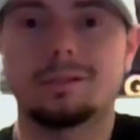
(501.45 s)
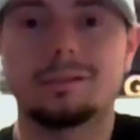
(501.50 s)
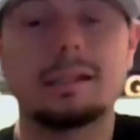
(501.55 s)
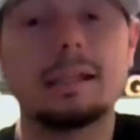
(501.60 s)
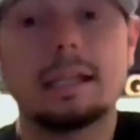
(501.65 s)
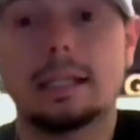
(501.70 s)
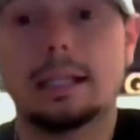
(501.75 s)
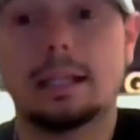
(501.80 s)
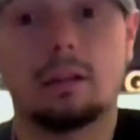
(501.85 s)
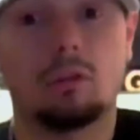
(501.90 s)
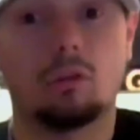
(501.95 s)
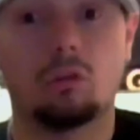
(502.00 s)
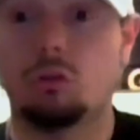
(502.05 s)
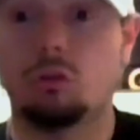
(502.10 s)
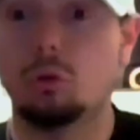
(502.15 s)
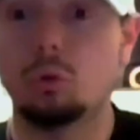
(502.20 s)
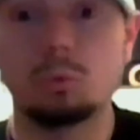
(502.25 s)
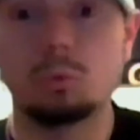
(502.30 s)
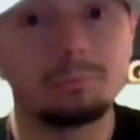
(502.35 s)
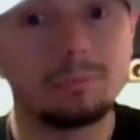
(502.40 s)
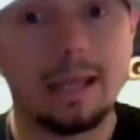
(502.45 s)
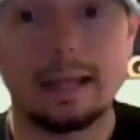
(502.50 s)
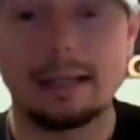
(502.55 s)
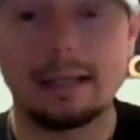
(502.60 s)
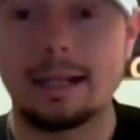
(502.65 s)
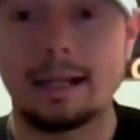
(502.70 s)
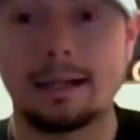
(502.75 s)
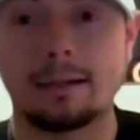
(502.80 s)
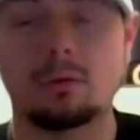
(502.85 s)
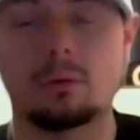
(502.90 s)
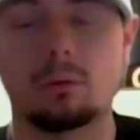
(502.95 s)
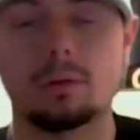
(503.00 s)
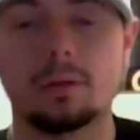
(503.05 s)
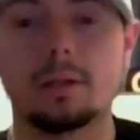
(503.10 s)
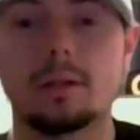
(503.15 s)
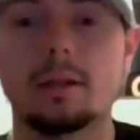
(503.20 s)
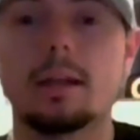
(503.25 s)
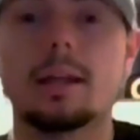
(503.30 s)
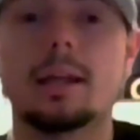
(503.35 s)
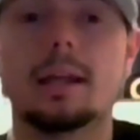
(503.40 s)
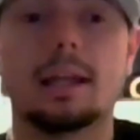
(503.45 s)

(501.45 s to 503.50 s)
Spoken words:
She zoomed out of that corner.